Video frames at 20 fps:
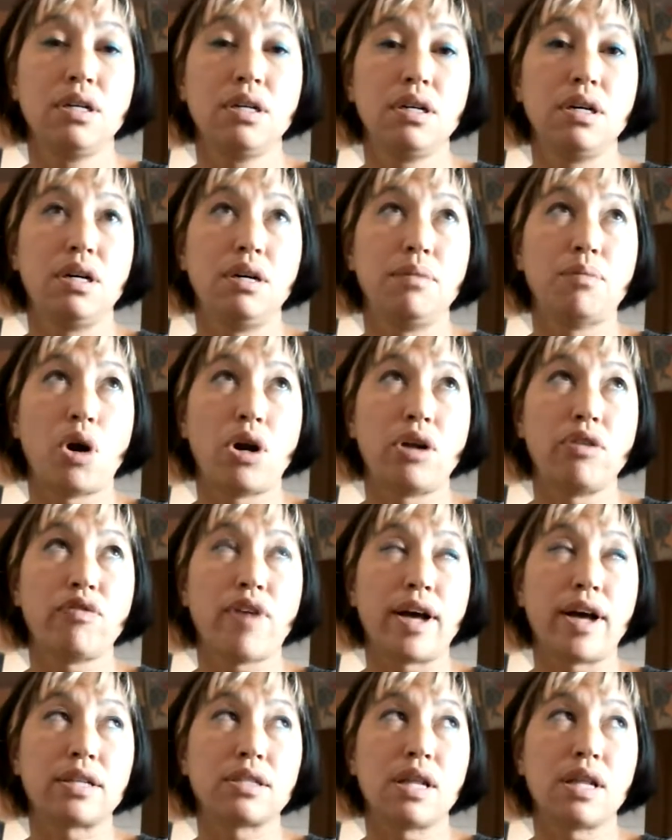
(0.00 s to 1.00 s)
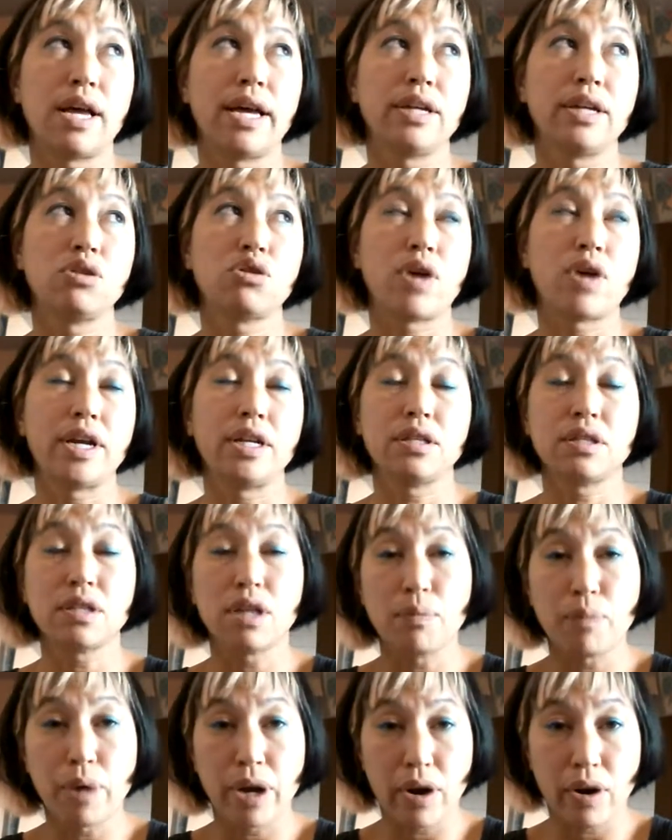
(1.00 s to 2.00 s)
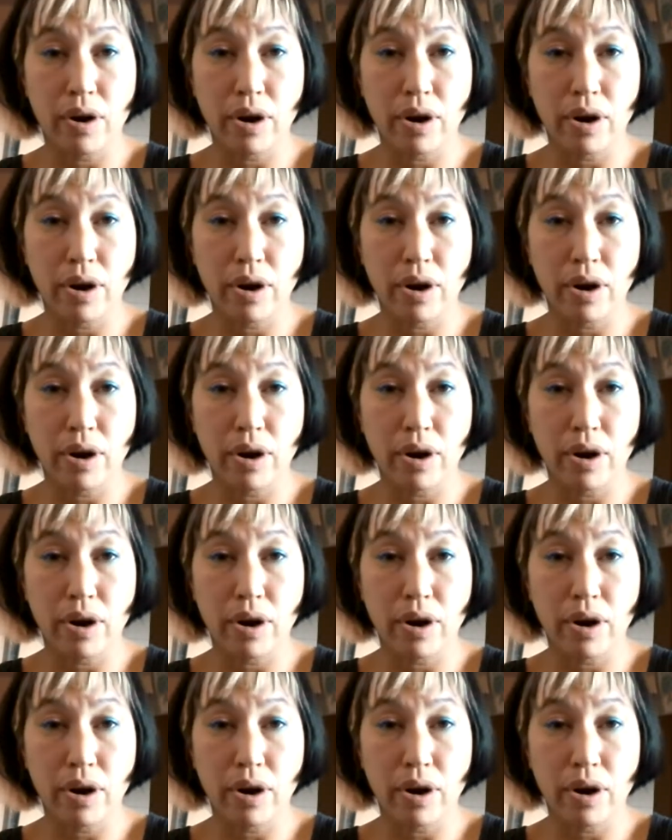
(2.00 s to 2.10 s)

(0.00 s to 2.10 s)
artifacts line, trying to sell my art.